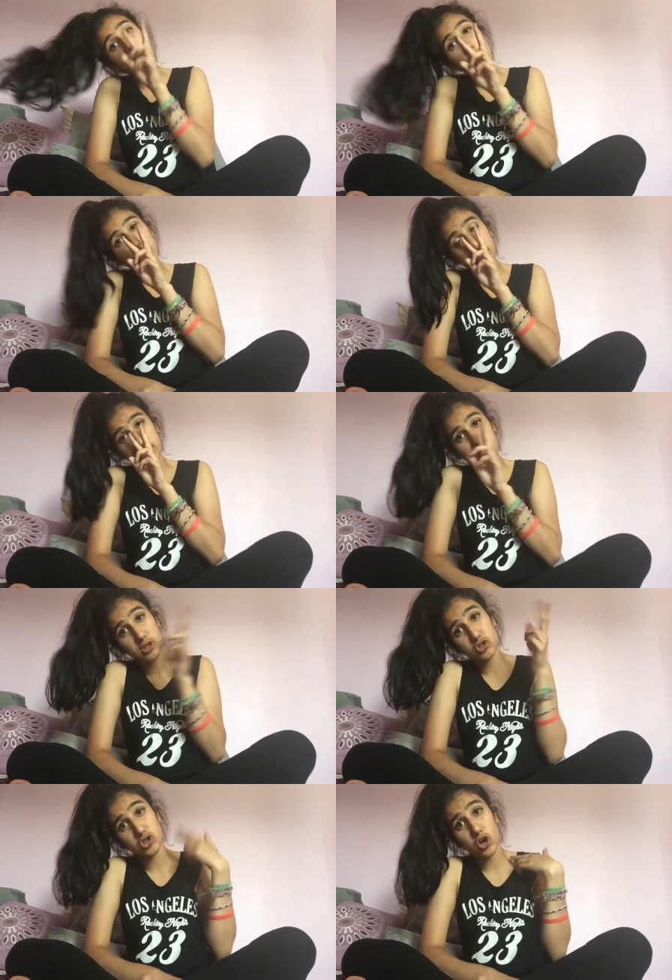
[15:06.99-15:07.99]
I have
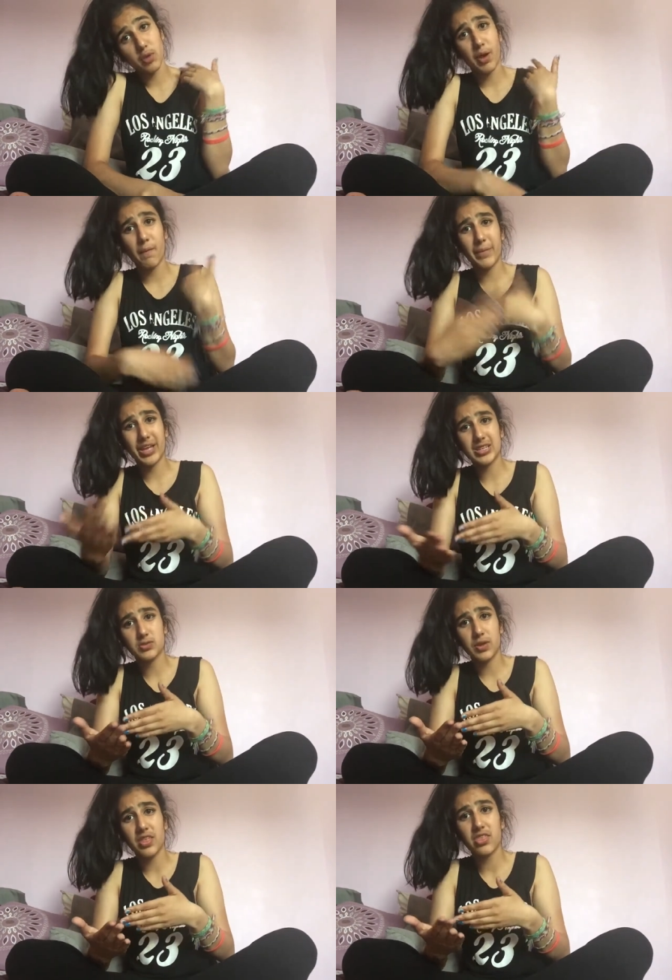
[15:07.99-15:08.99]
somebody to talk about
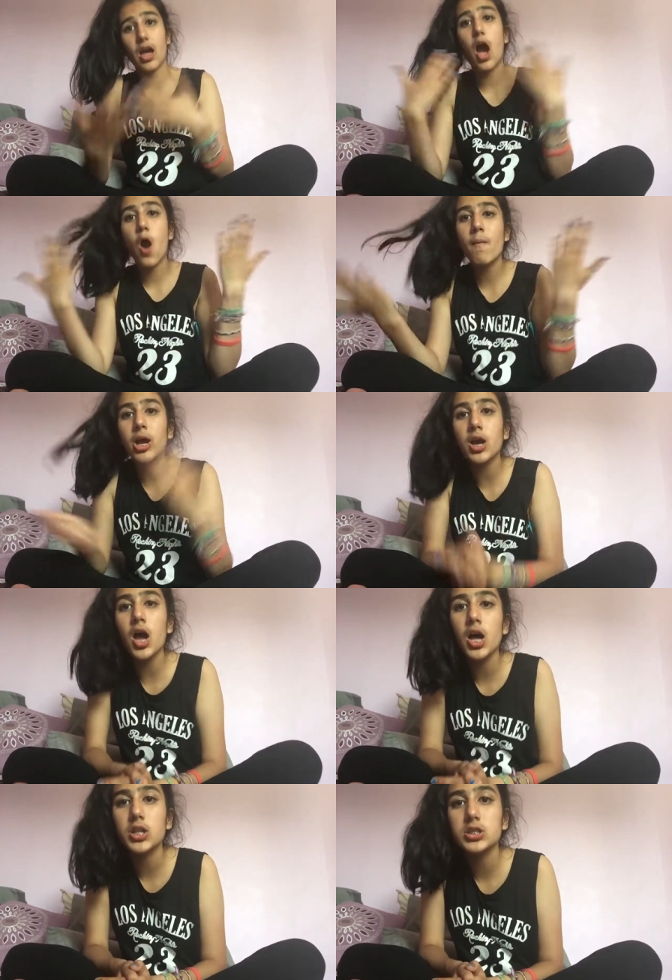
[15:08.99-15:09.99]
bands with. Oh my
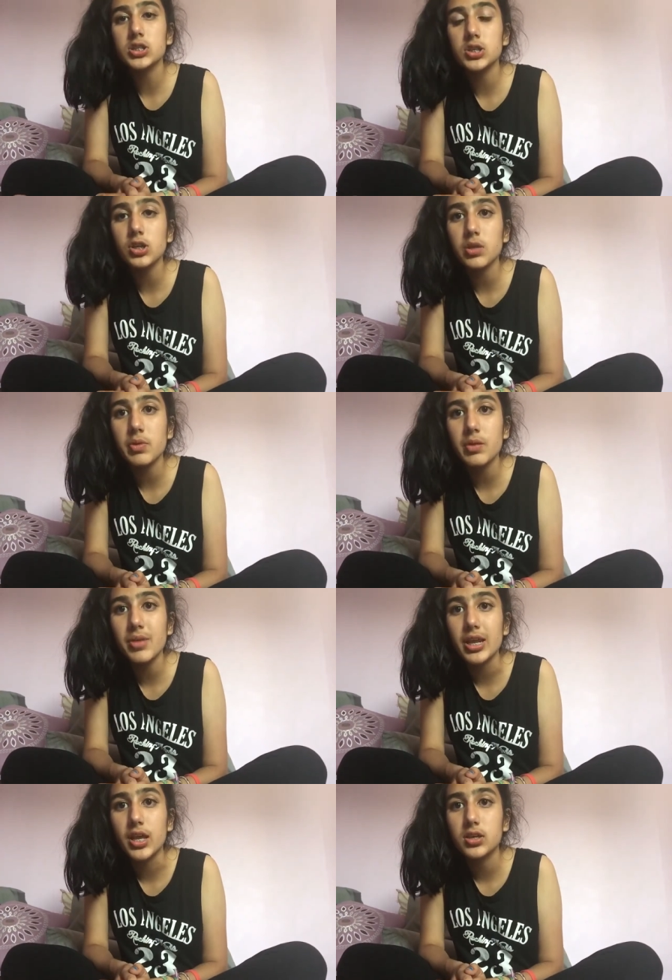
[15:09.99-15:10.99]
god, it's literally been a
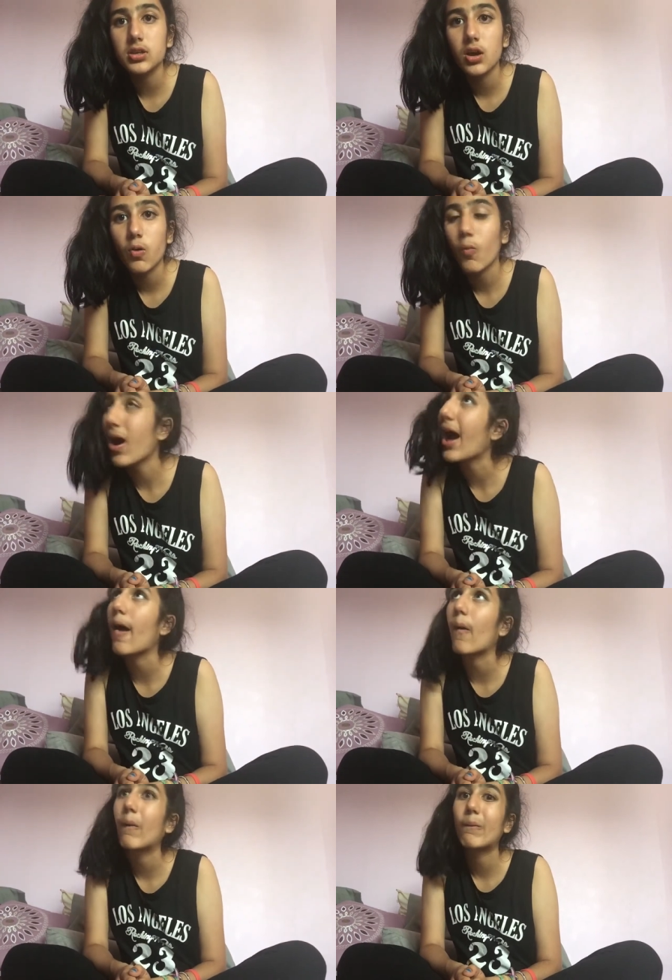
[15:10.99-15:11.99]
minute.
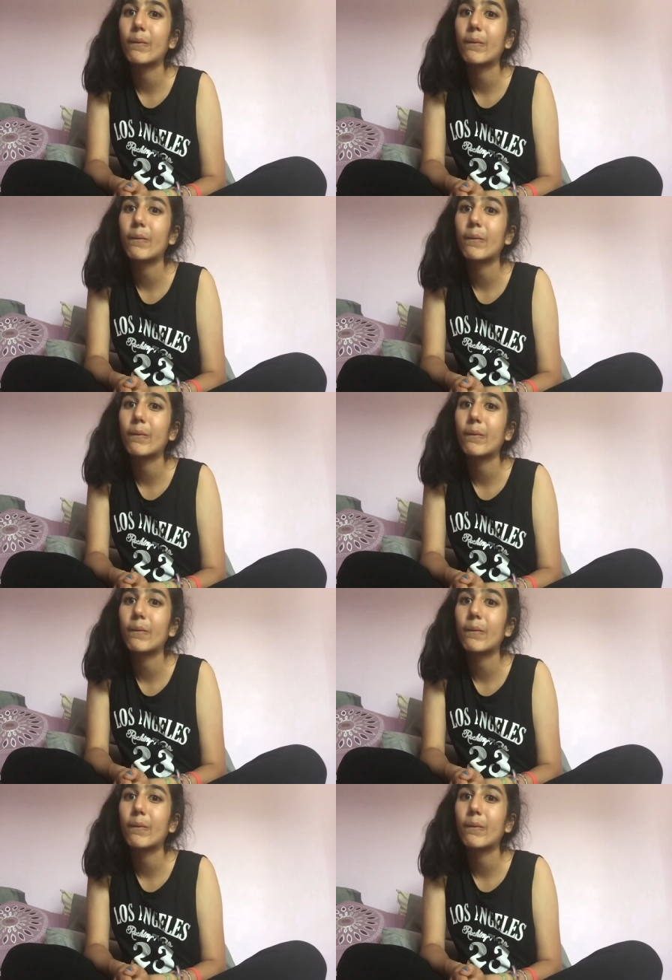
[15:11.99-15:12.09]
Wow.